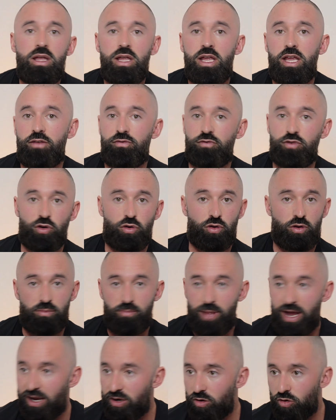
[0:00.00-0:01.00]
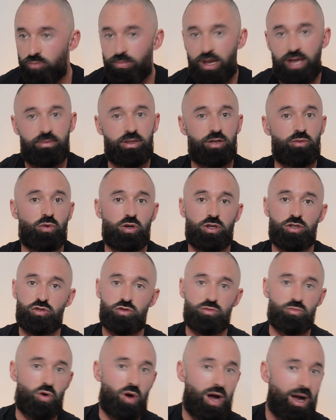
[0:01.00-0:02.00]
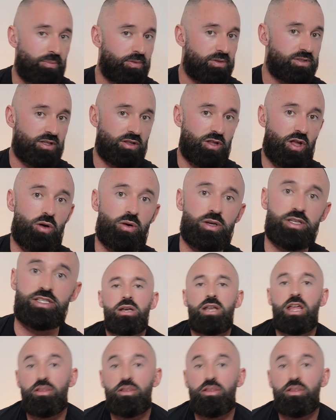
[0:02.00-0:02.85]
If you're a male, maybe you want to do more uppers than lowers.